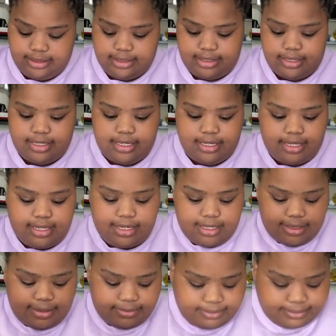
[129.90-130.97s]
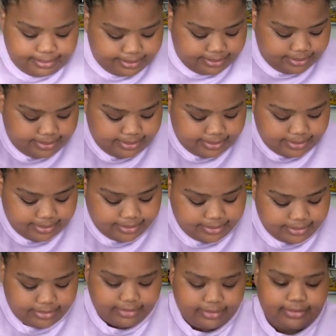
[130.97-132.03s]

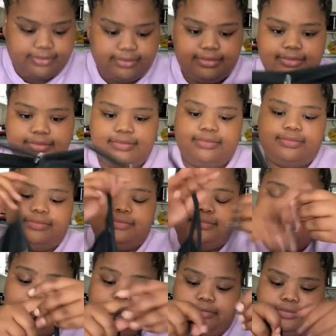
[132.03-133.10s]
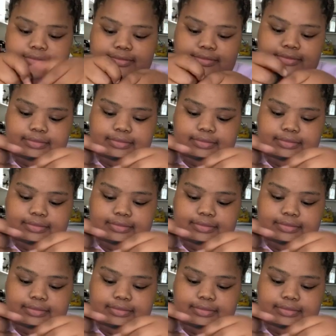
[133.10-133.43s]
Nothing is said.